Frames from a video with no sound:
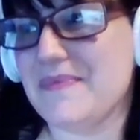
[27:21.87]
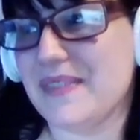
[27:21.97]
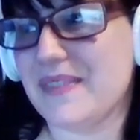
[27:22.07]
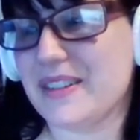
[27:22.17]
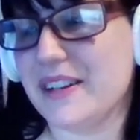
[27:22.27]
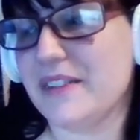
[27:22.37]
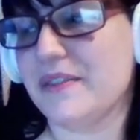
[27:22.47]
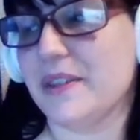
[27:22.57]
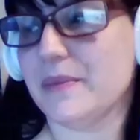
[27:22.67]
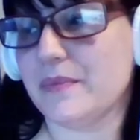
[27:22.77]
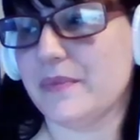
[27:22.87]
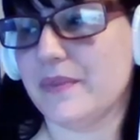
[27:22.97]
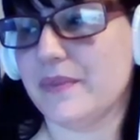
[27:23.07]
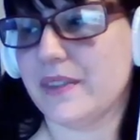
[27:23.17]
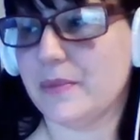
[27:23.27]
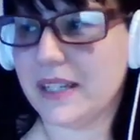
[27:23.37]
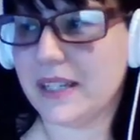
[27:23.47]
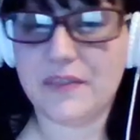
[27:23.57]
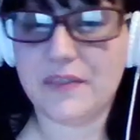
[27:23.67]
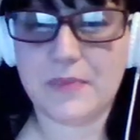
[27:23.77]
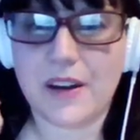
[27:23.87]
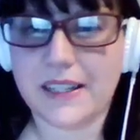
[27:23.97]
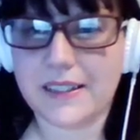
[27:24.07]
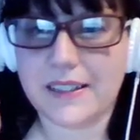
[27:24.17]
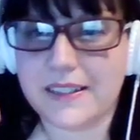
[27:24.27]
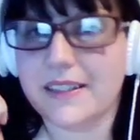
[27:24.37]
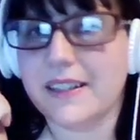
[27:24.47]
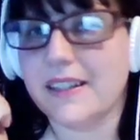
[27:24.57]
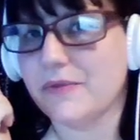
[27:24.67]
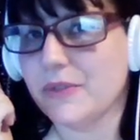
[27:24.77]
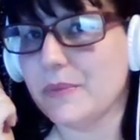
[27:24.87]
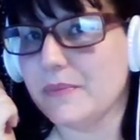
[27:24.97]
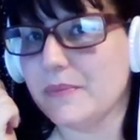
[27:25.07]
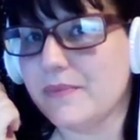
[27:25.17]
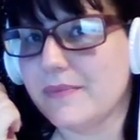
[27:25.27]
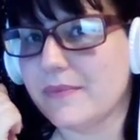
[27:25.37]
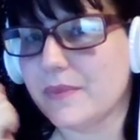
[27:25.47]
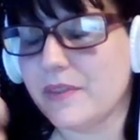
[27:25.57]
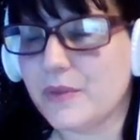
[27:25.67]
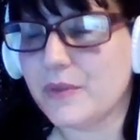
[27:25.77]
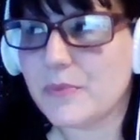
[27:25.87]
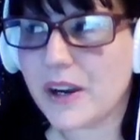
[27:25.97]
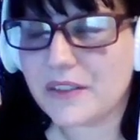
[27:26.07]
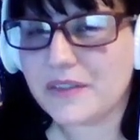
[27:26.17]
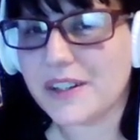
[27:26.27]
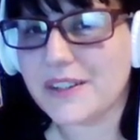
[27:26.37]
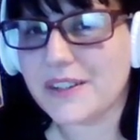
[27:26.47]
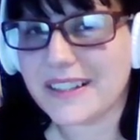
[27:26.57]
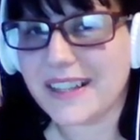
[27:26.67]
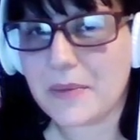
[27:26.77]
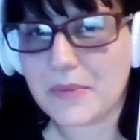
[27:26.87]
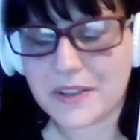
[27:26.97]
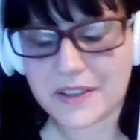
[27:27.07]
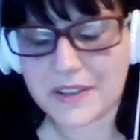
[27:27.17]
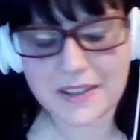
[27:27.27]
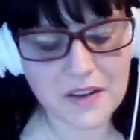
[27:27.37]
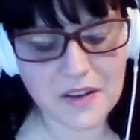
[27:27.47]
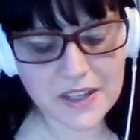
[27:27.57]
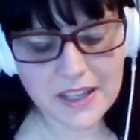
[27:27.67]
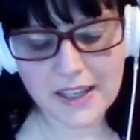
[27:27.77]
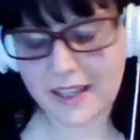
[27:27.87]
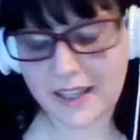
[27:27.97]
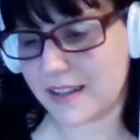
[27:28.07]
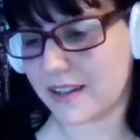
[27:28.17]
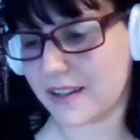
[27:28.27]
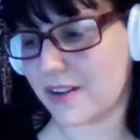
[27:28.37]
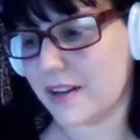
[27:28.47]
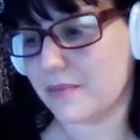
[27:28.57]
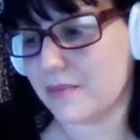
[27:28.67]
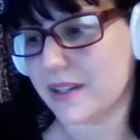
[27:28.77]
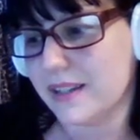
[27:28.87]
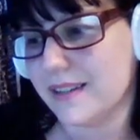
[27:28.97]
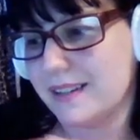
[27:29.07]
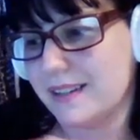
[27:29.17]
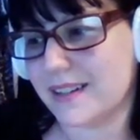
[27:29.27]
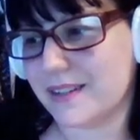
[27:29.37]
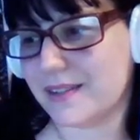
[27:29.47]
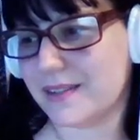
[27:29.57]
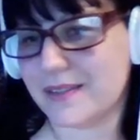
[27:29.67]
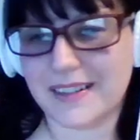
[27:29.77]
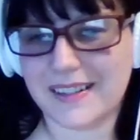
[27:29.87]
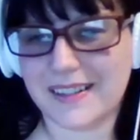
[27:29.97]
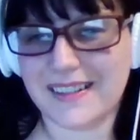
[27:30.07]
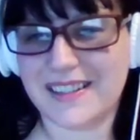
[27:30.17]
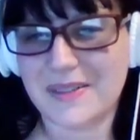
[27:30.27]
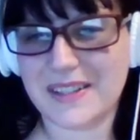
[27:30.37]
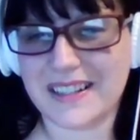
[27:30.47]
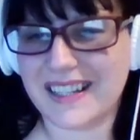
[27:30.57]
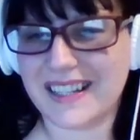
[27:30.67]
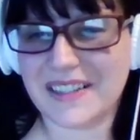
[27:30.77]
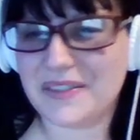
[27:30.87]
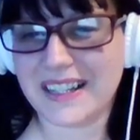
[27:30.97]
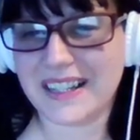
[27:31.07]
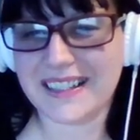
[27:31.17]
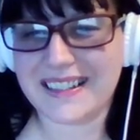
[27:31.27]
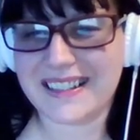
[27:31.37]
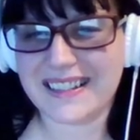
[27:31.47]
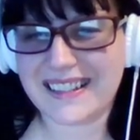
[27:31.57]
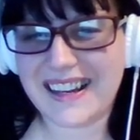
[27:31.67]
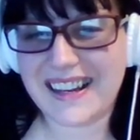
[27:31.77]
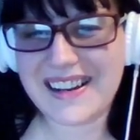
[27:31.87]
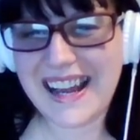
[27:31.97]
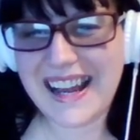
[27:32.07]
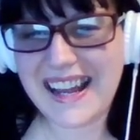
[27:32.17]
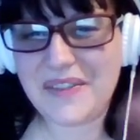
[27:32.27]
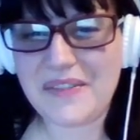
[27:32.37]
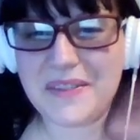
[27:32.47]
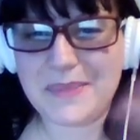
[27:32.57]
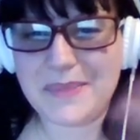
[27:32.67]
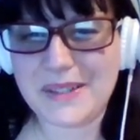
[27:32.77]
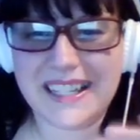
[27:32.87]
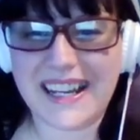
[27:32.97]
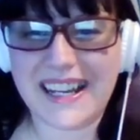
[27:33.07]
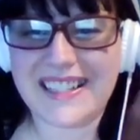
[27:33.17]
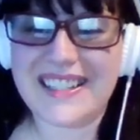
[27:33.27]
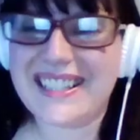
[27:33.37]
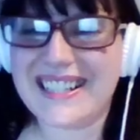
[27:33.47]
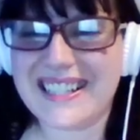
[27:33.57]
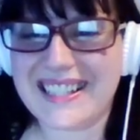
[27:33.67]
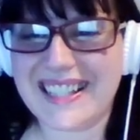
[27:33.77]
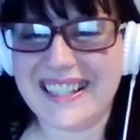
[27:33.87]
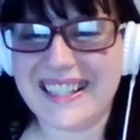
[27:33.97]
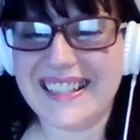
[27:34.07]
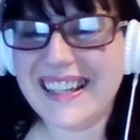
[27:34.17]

3 of them will be left behind in a room with all the microphones and cameras and stuff, and the other guy will be doing silly things. Oh, hey, Fat Free Pudding, how you doing, Justin?